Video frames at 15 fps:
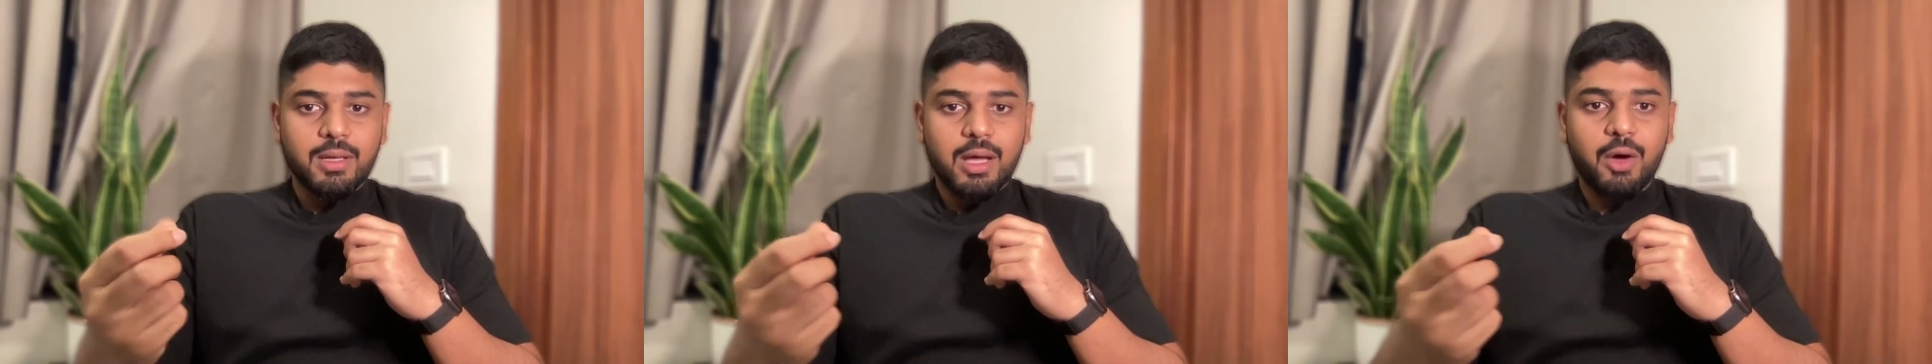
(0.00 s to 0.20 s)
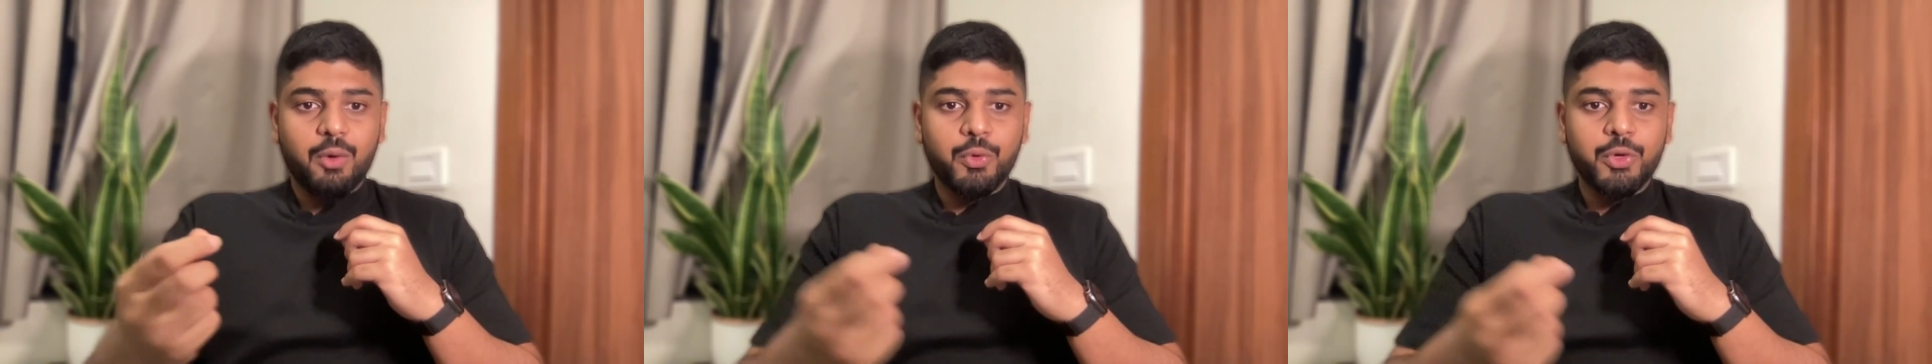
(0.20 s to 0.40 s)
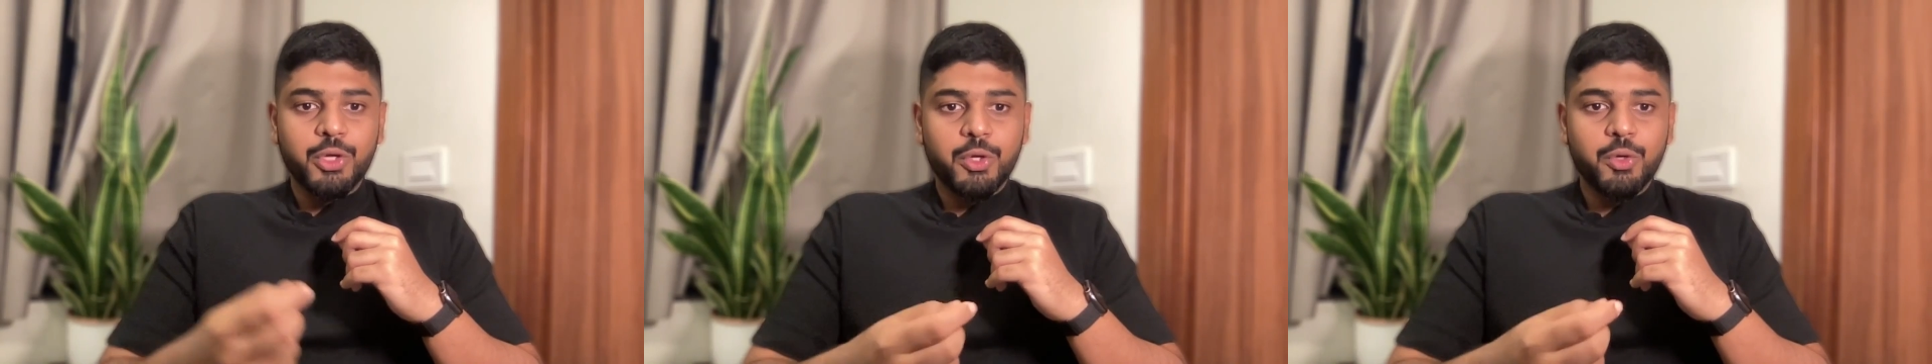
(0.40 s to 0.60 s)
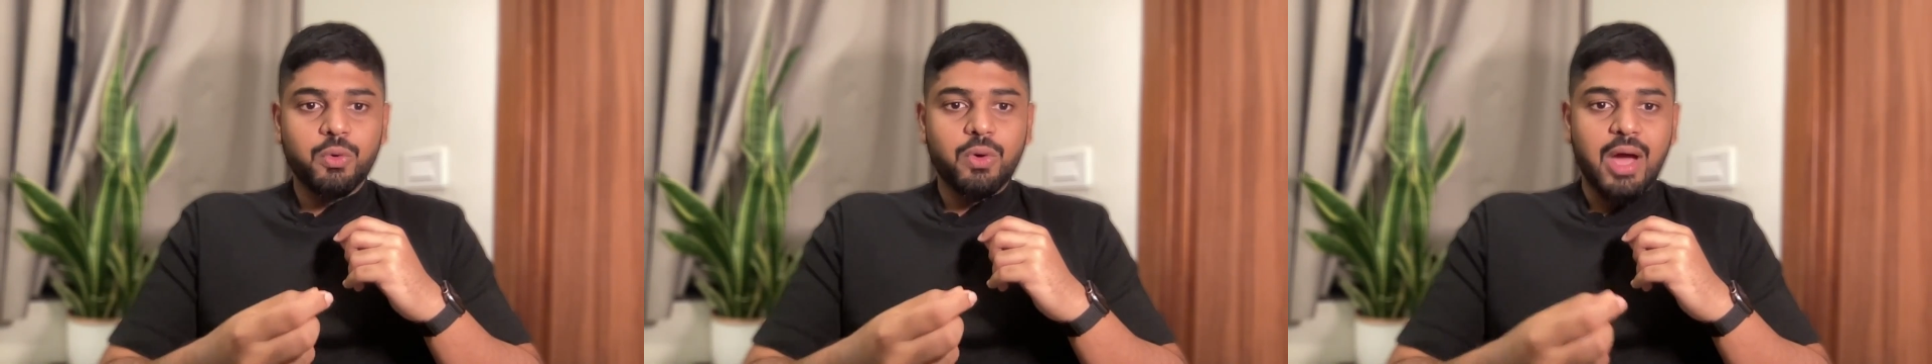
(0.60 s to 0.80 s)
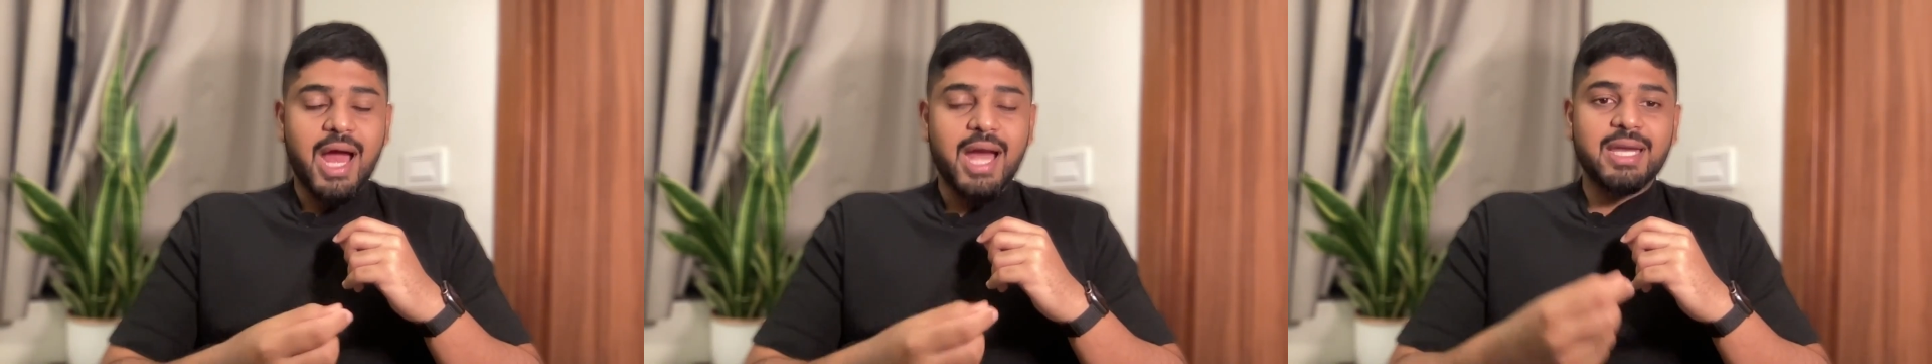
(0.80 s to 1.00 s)
how do
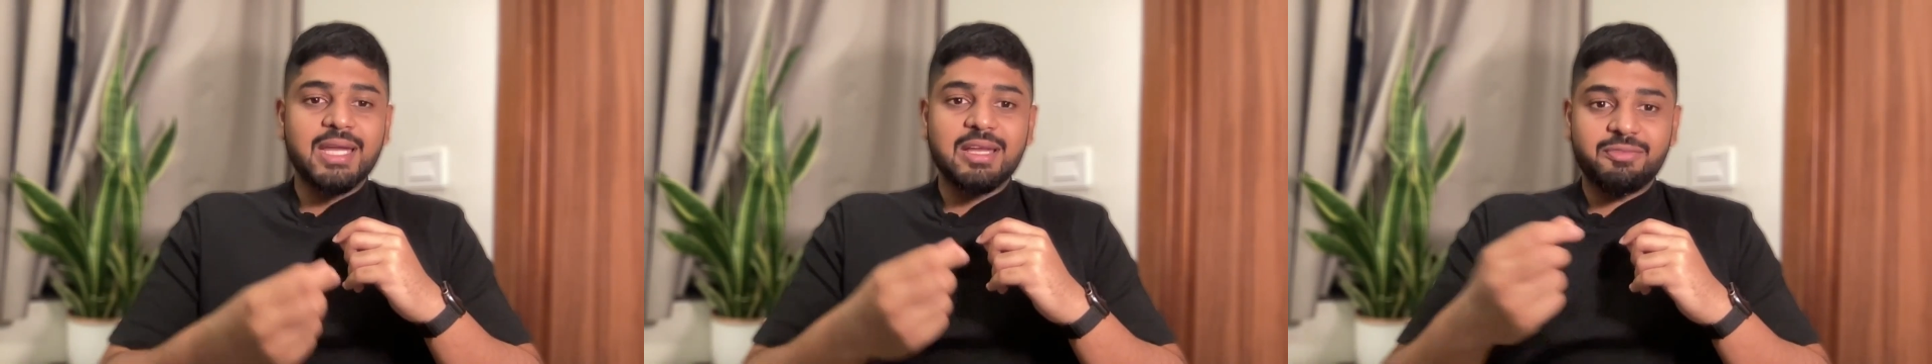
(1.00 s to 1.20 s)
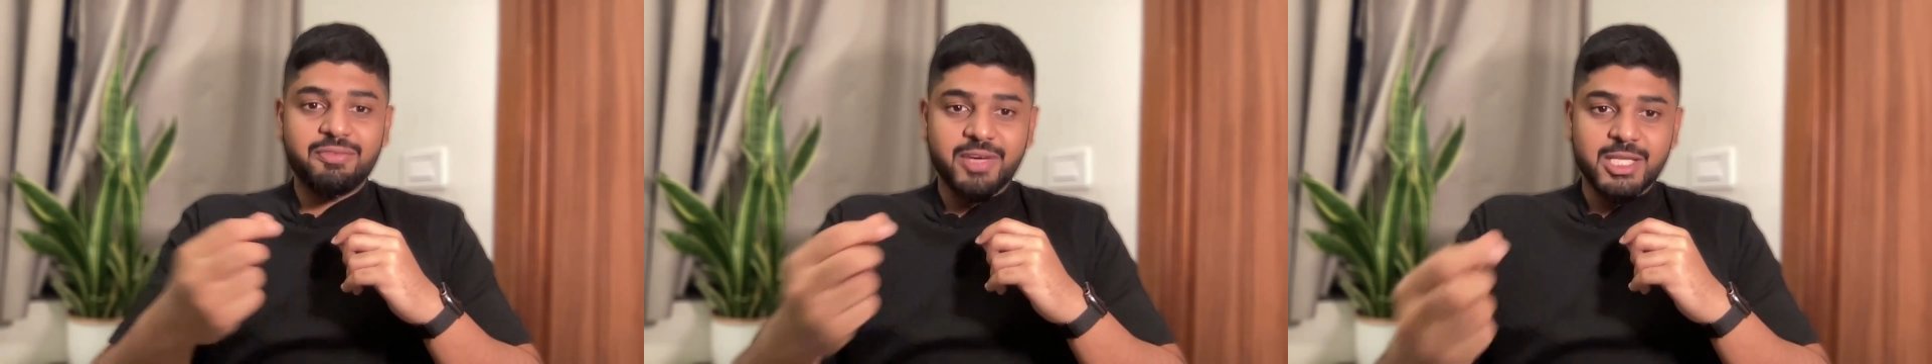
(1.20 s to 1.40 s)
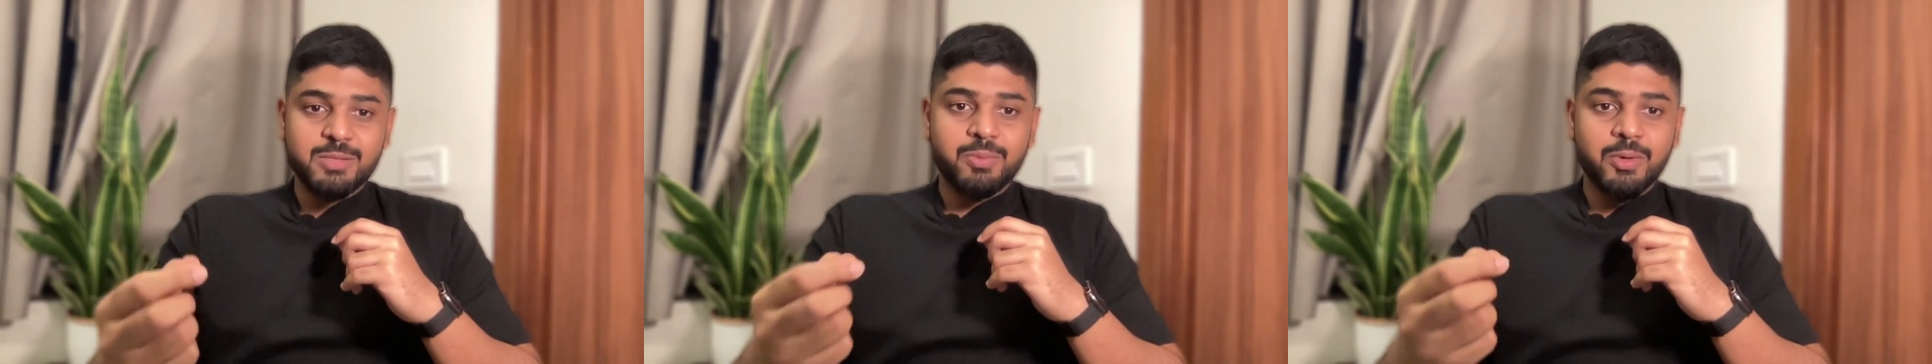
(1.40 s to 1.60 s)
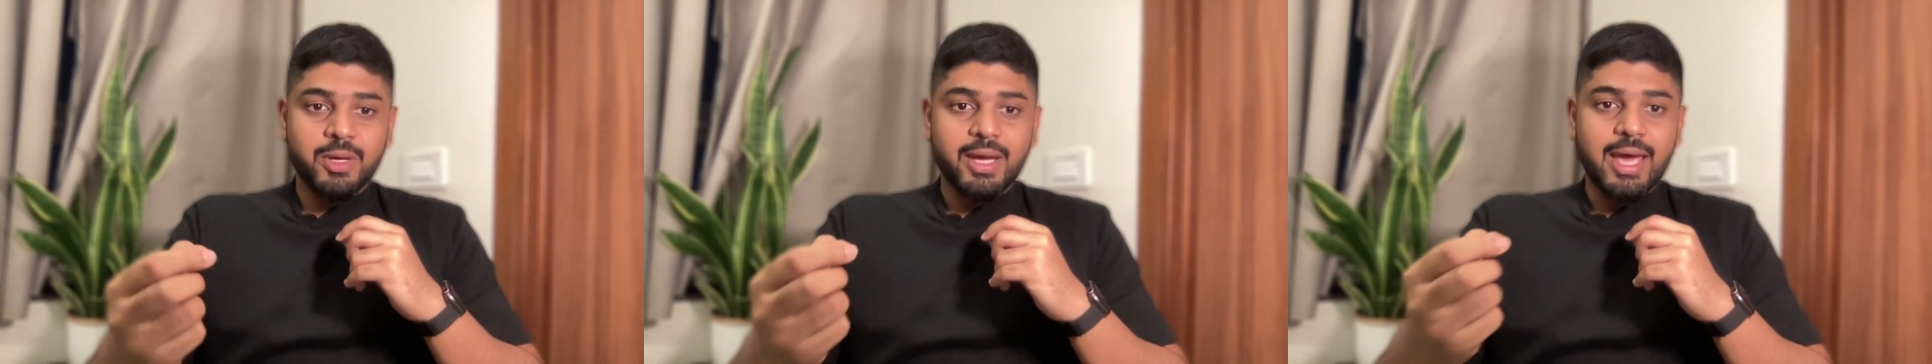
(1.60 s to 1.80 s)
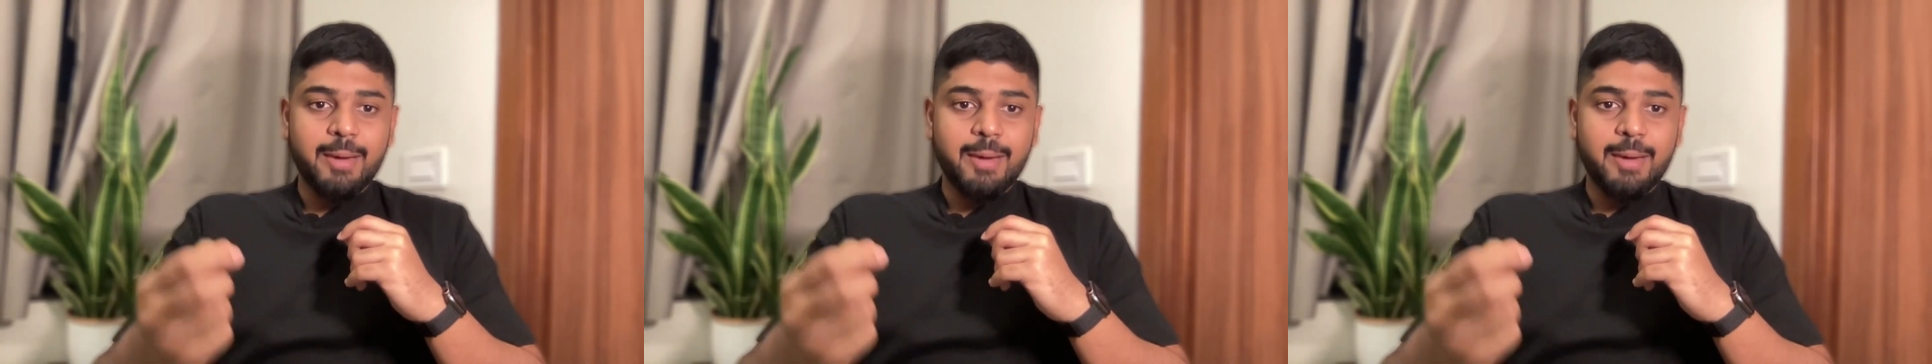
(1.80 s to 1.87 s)
you handle a Facebook